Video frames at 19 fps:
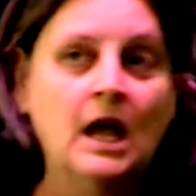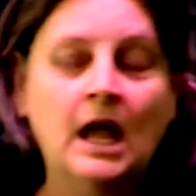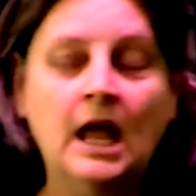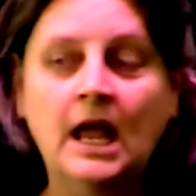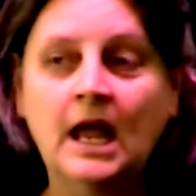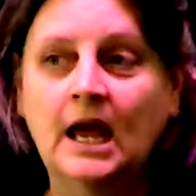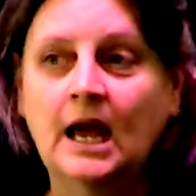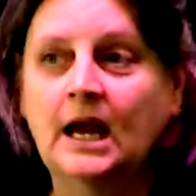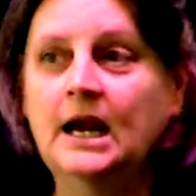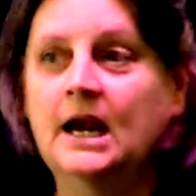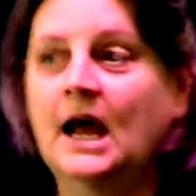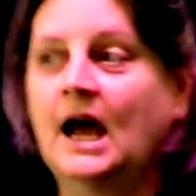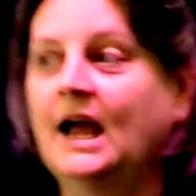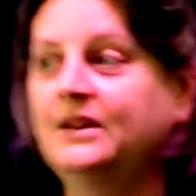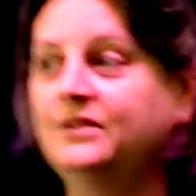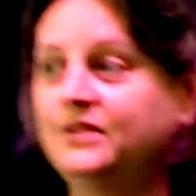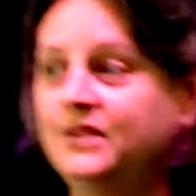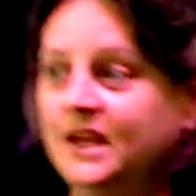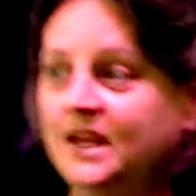And
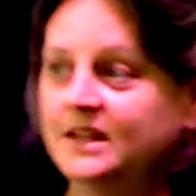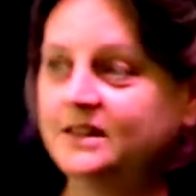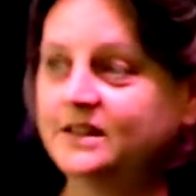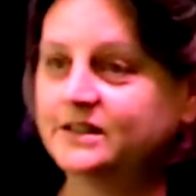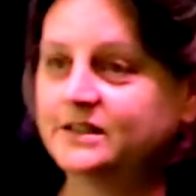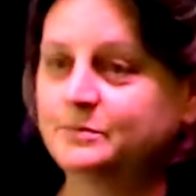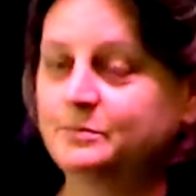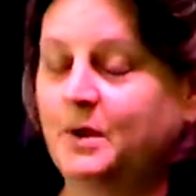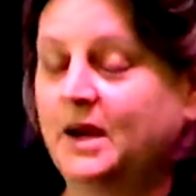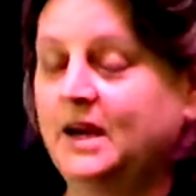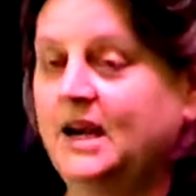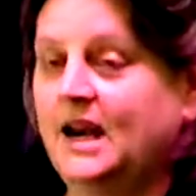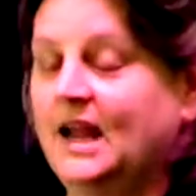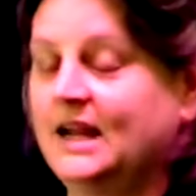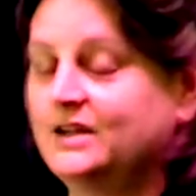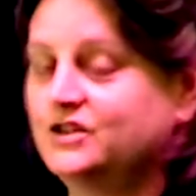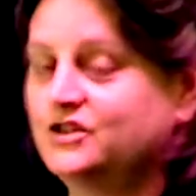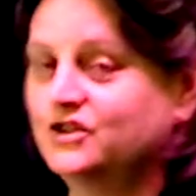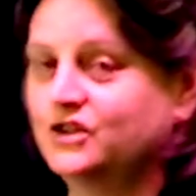I think this might
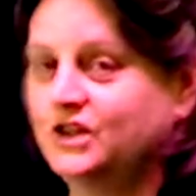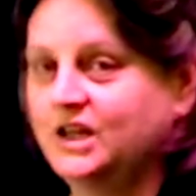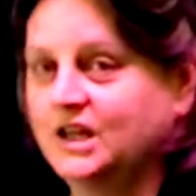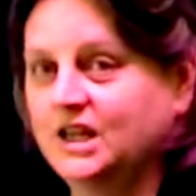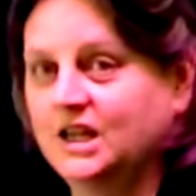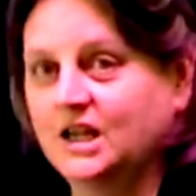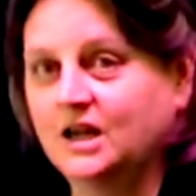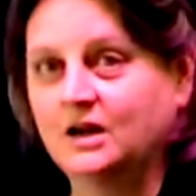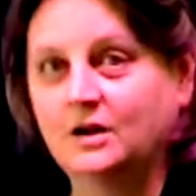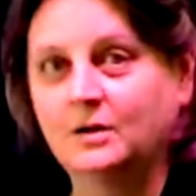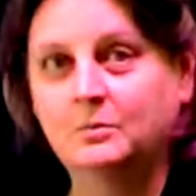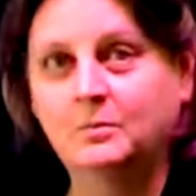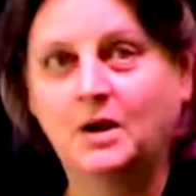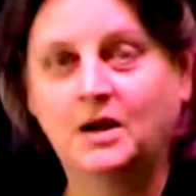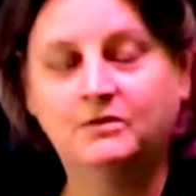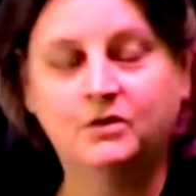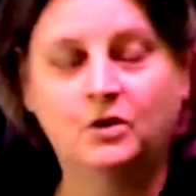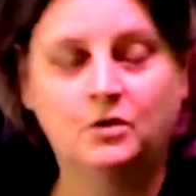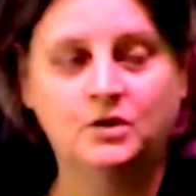actually come.
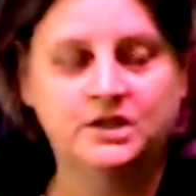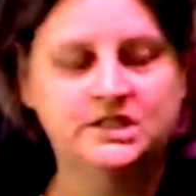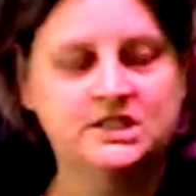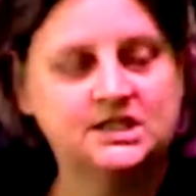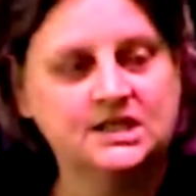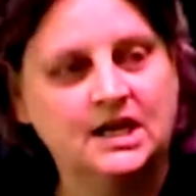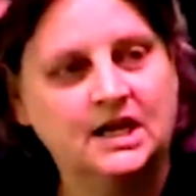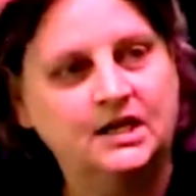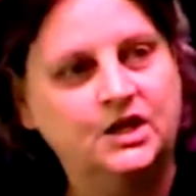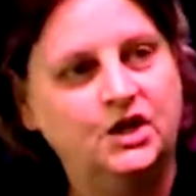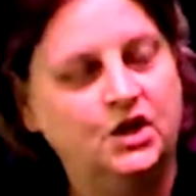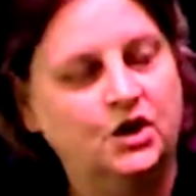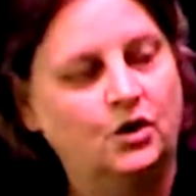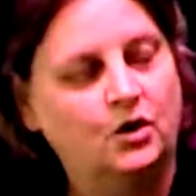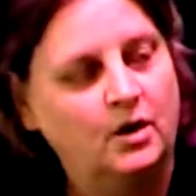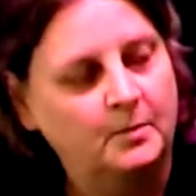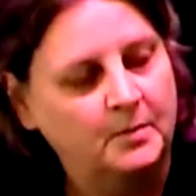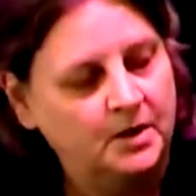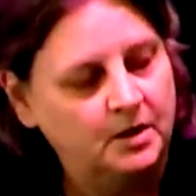I've always said, you
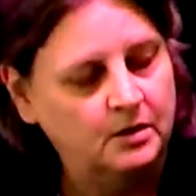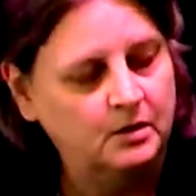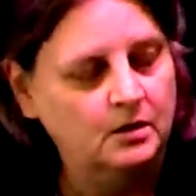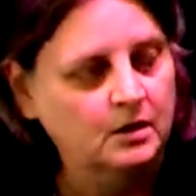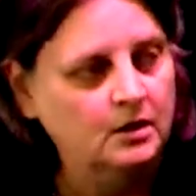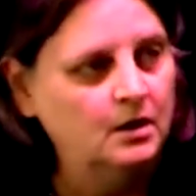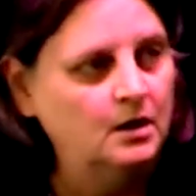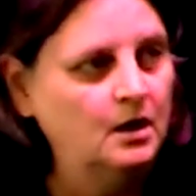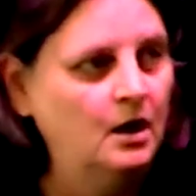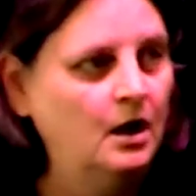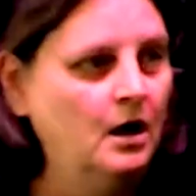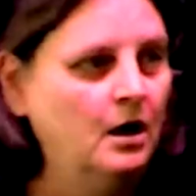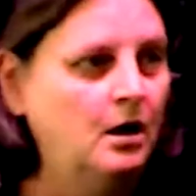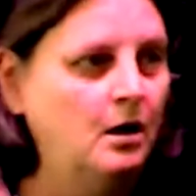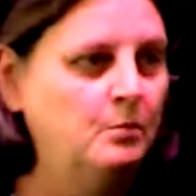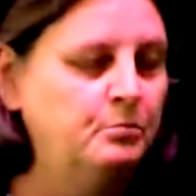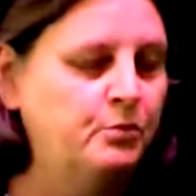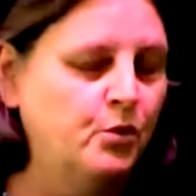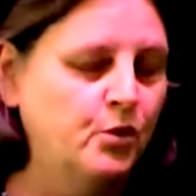know, I'm a
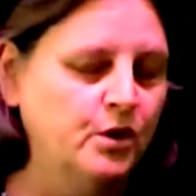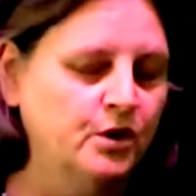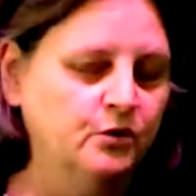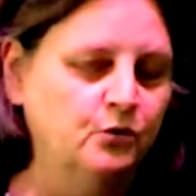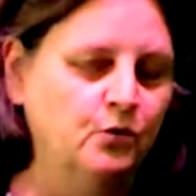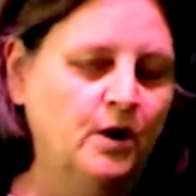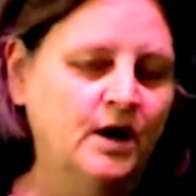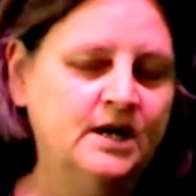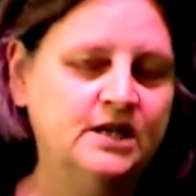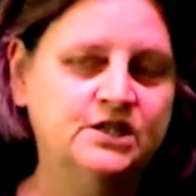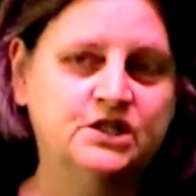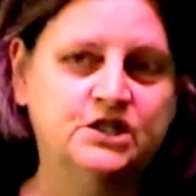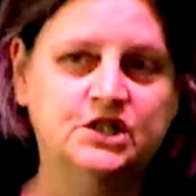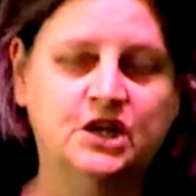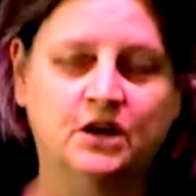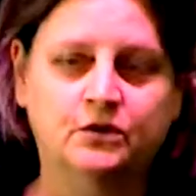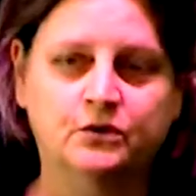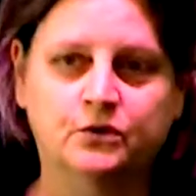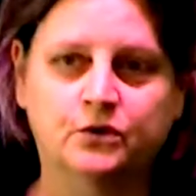born and raised
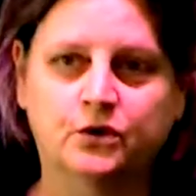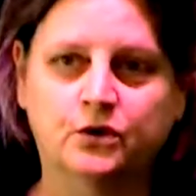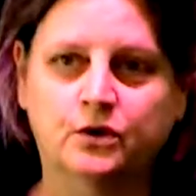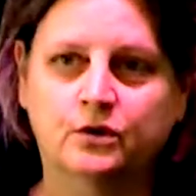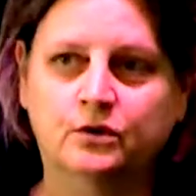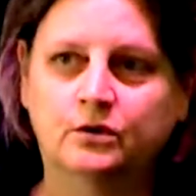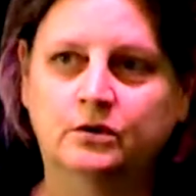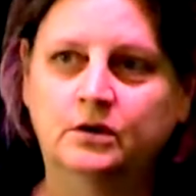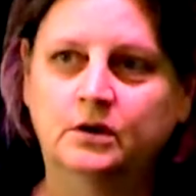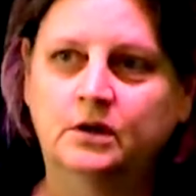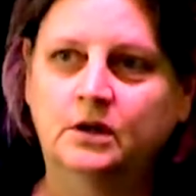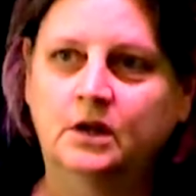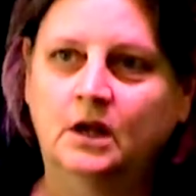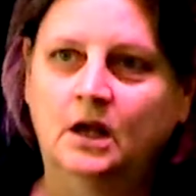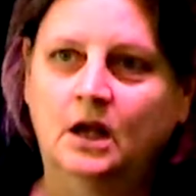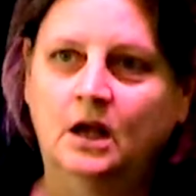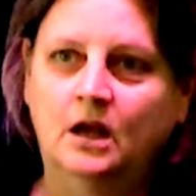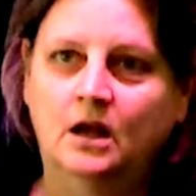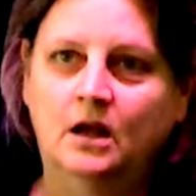Southerner.
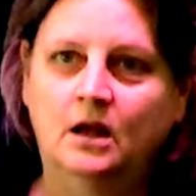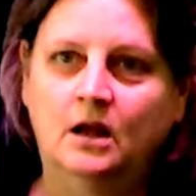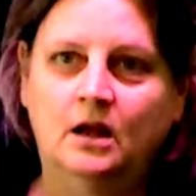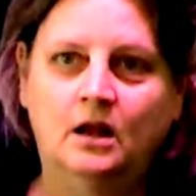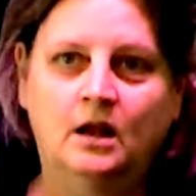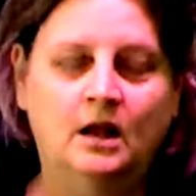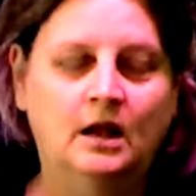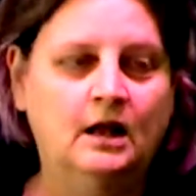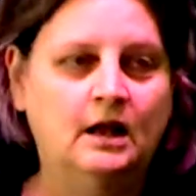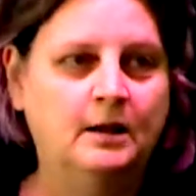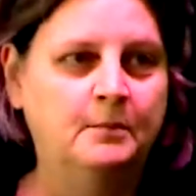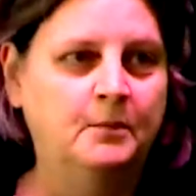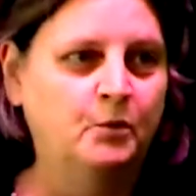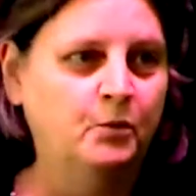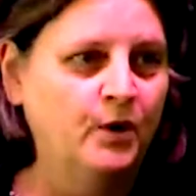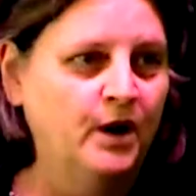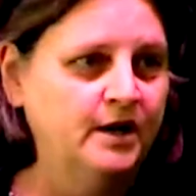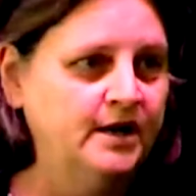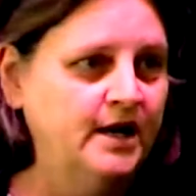I'm a
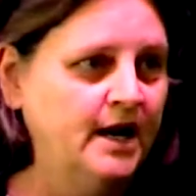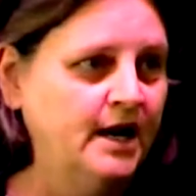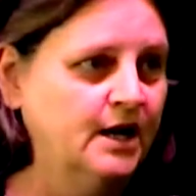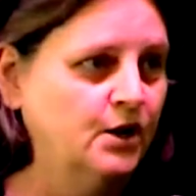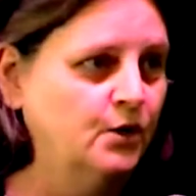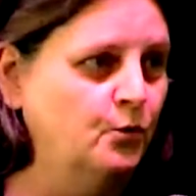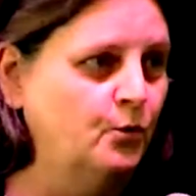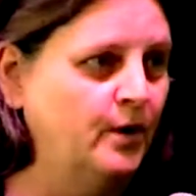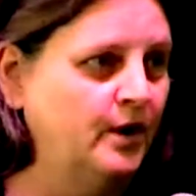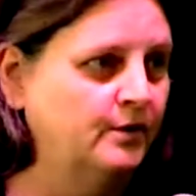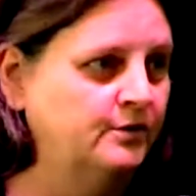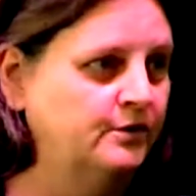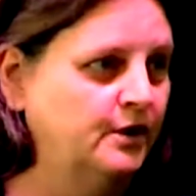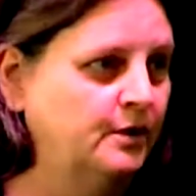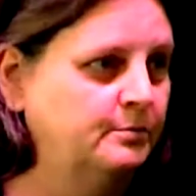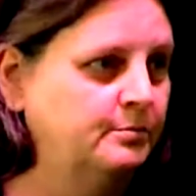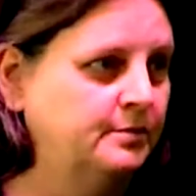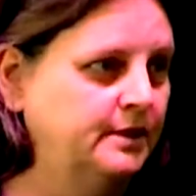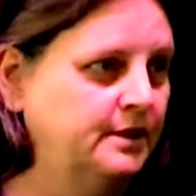redneck who wound
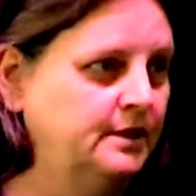up